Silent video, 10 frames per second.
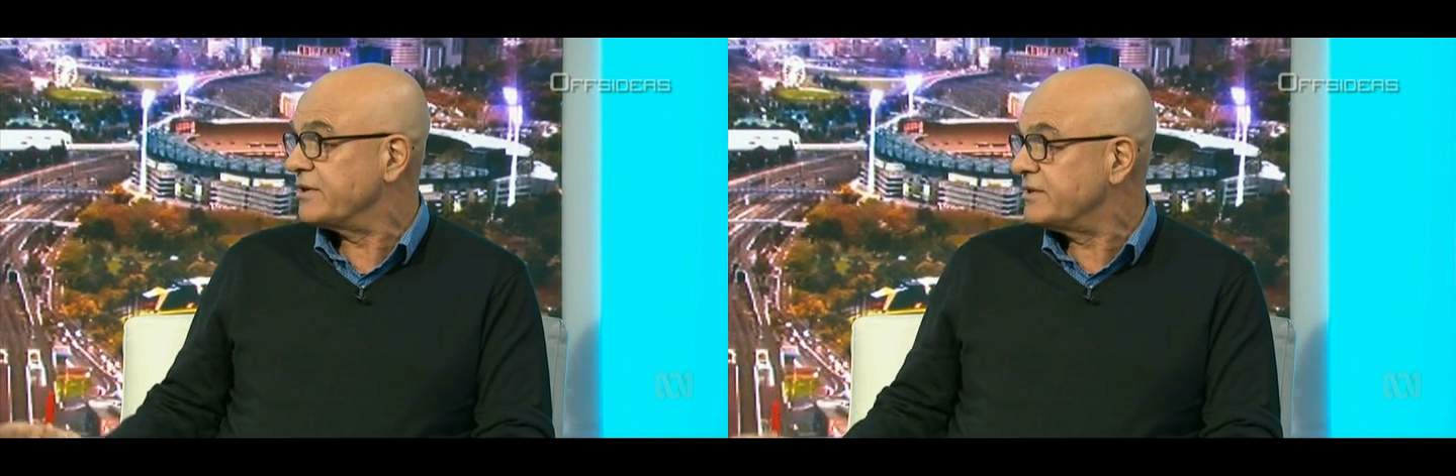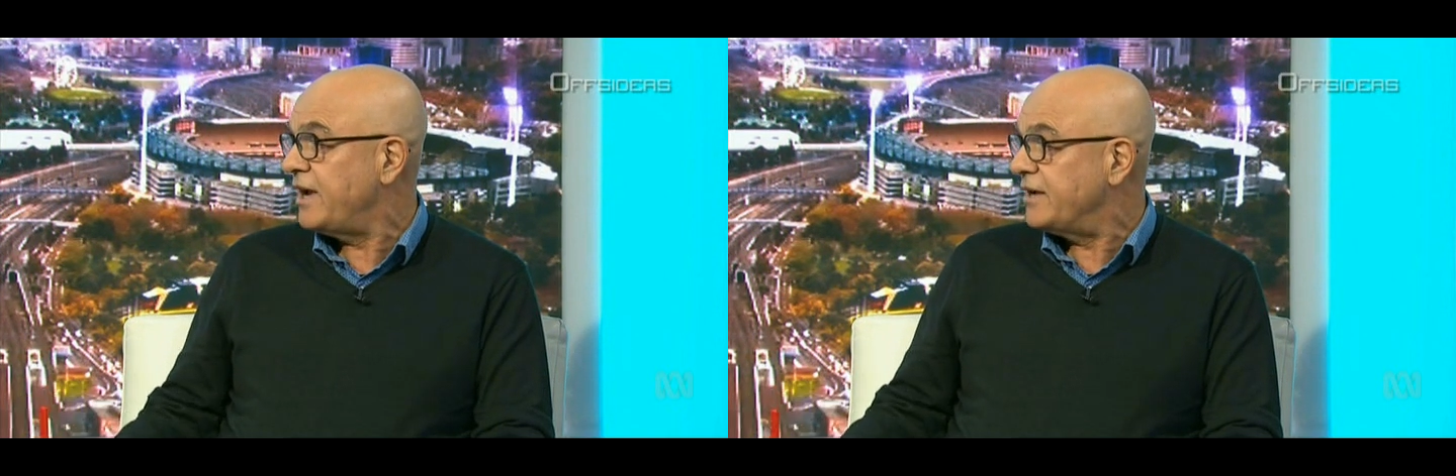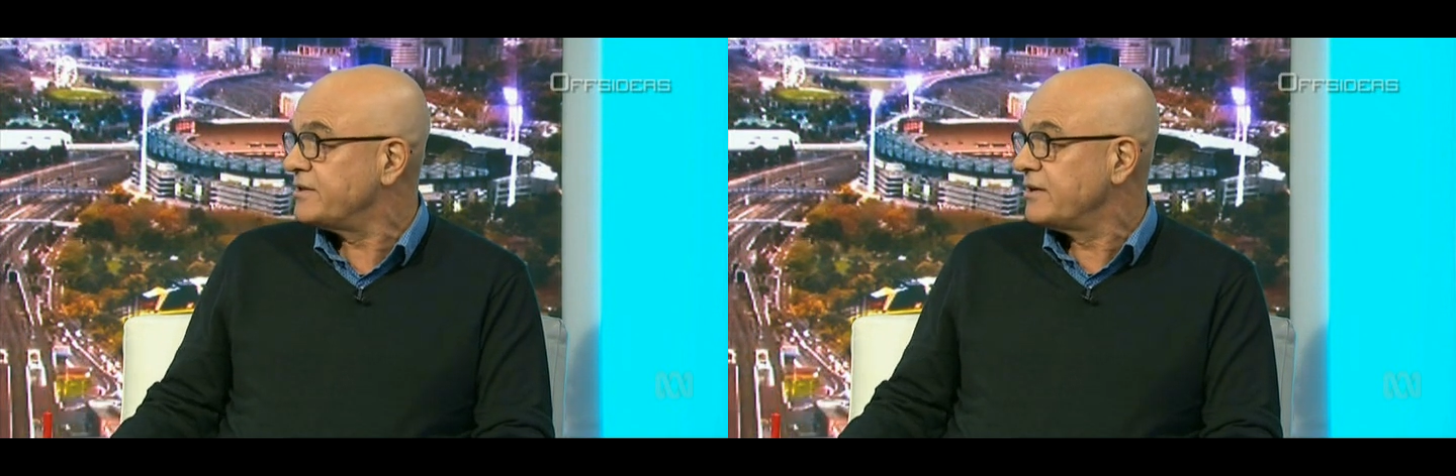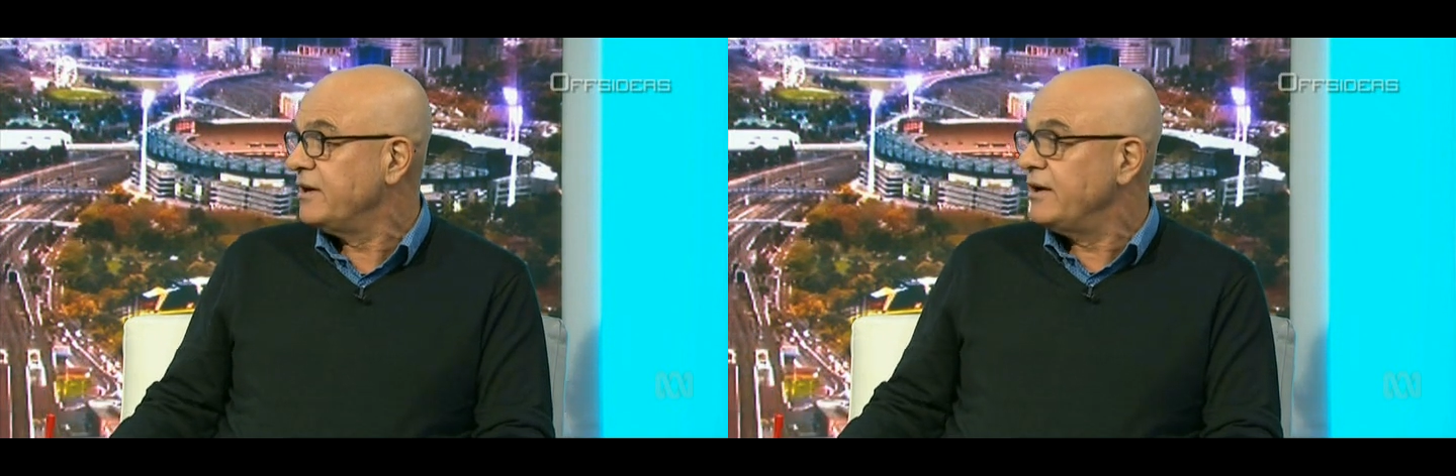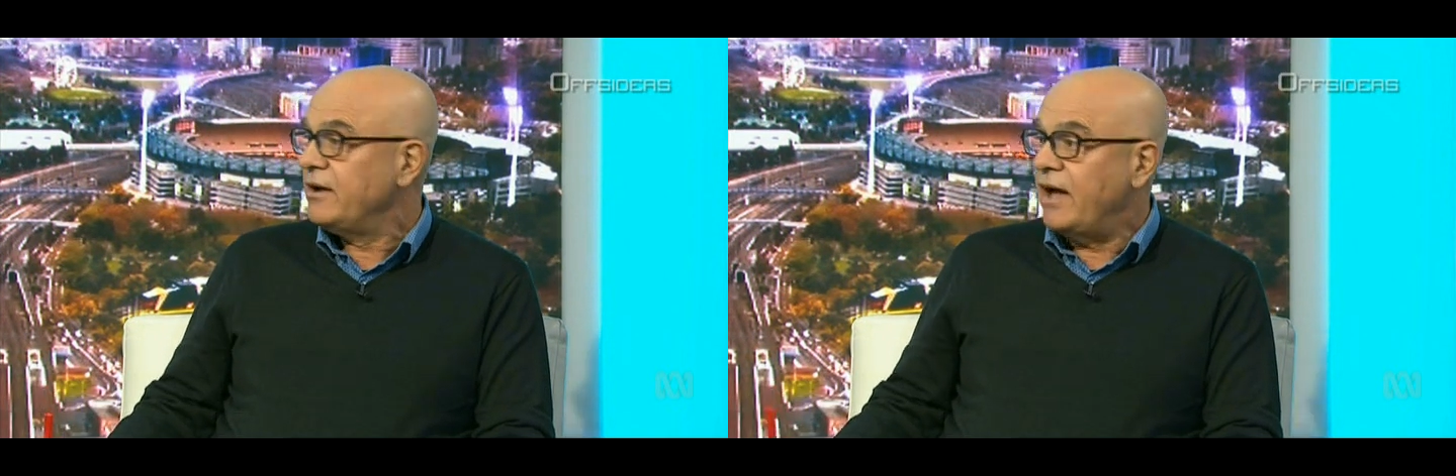success,
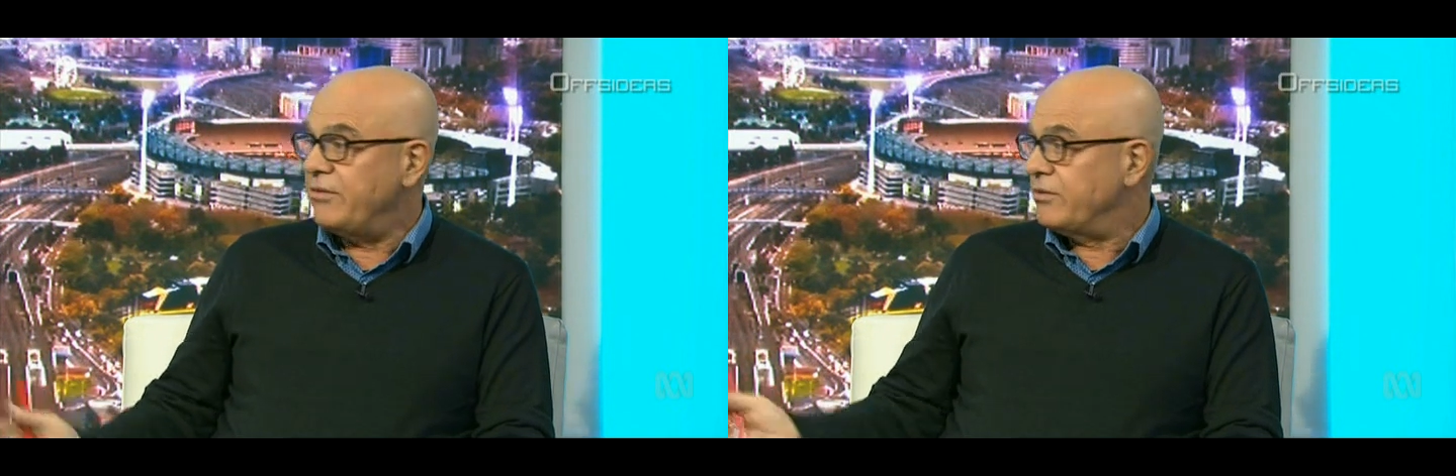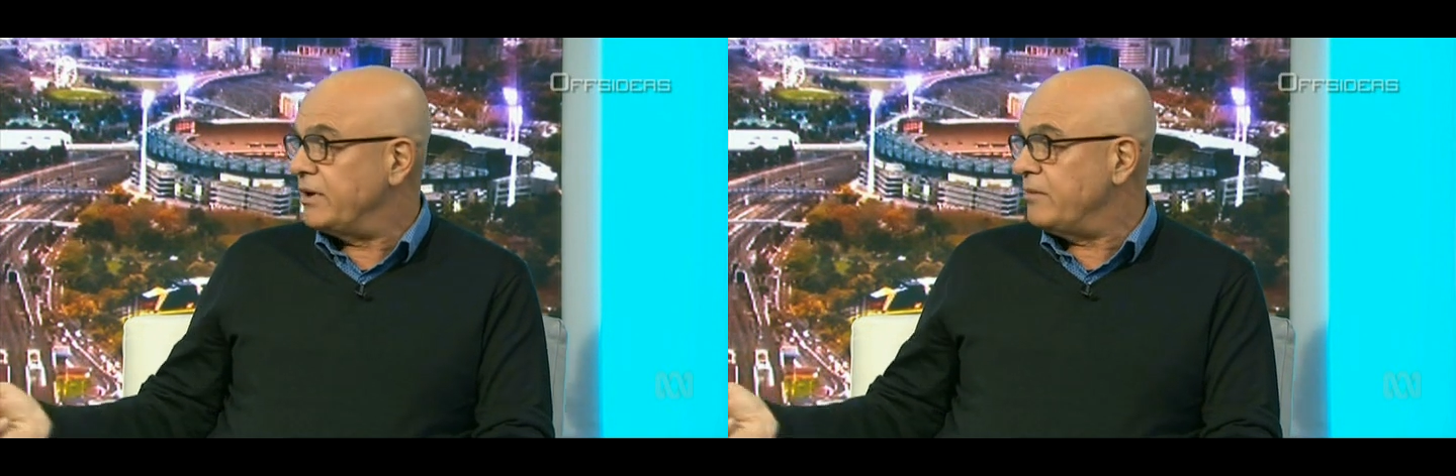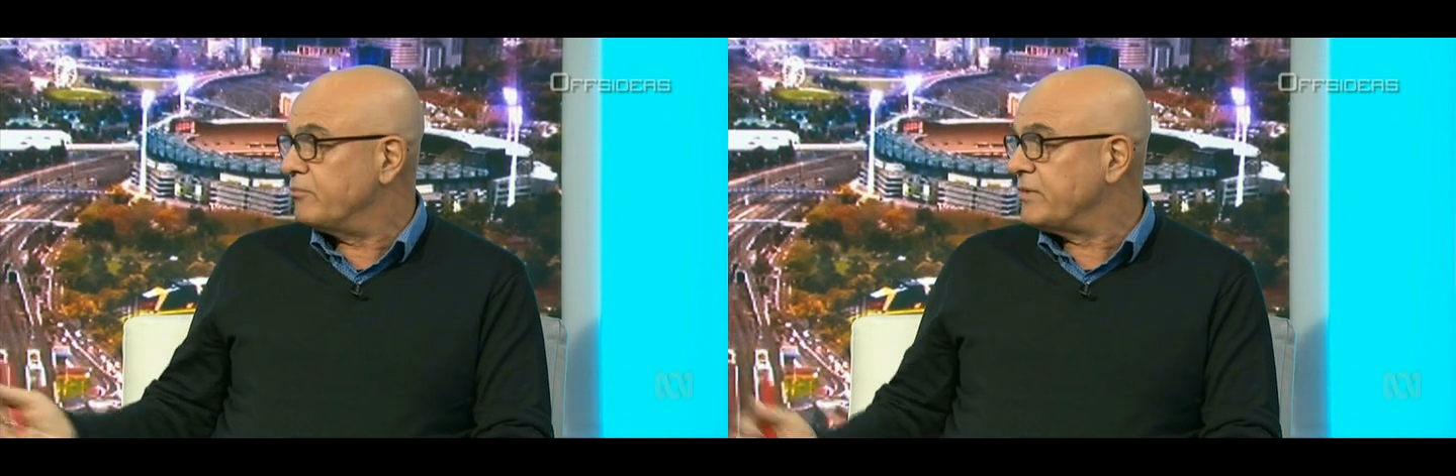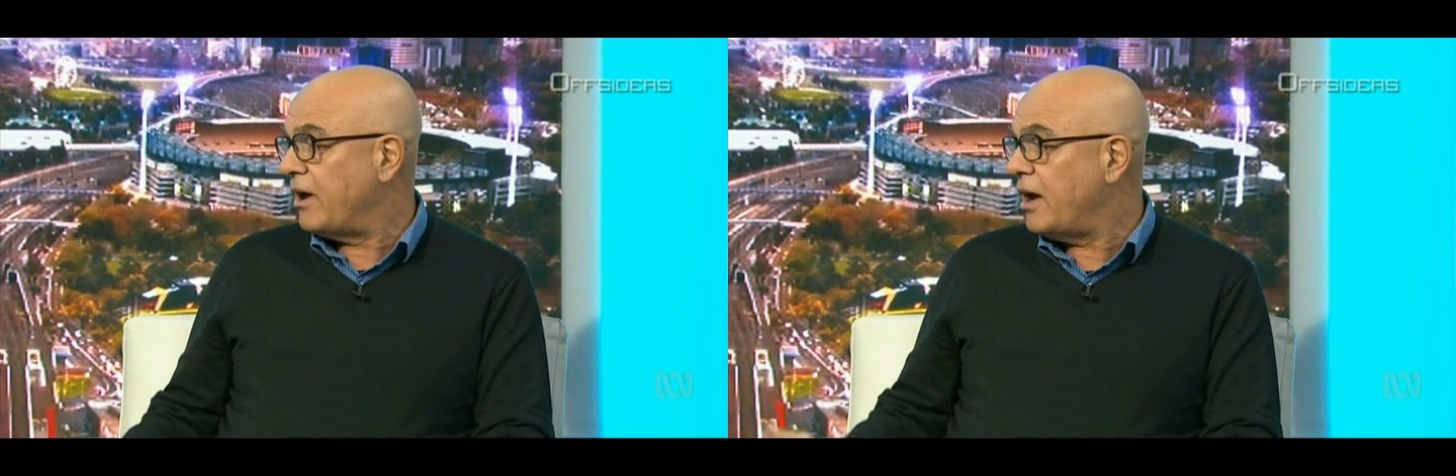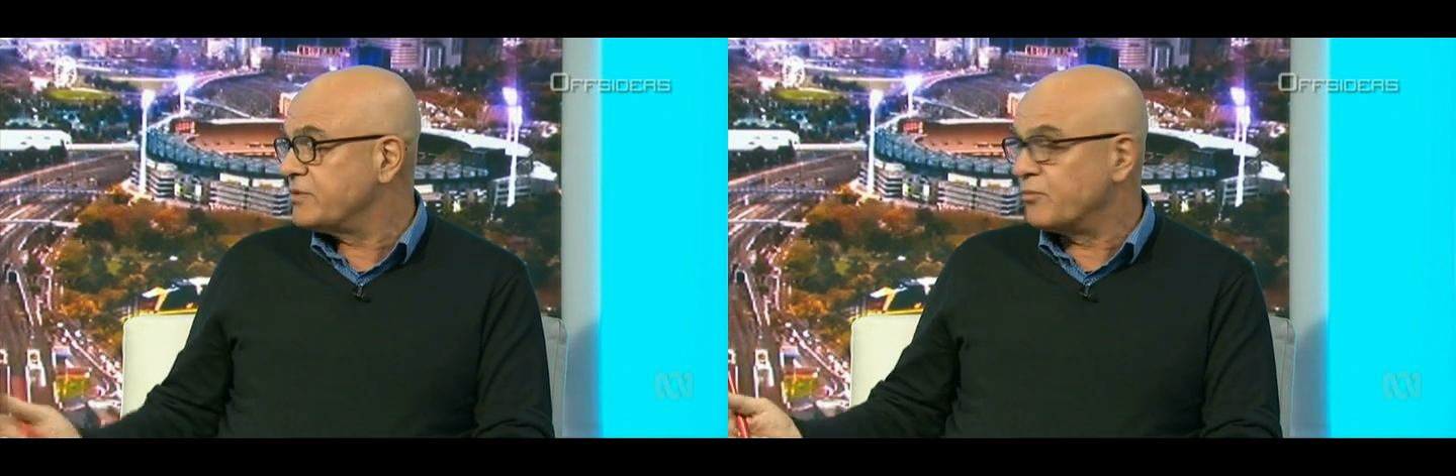and the
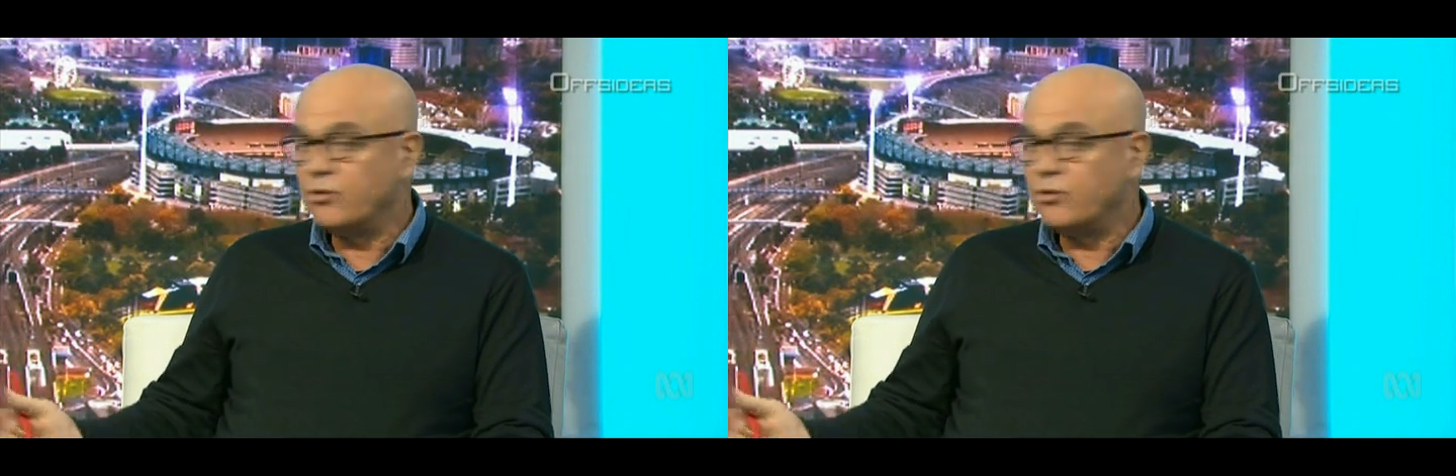host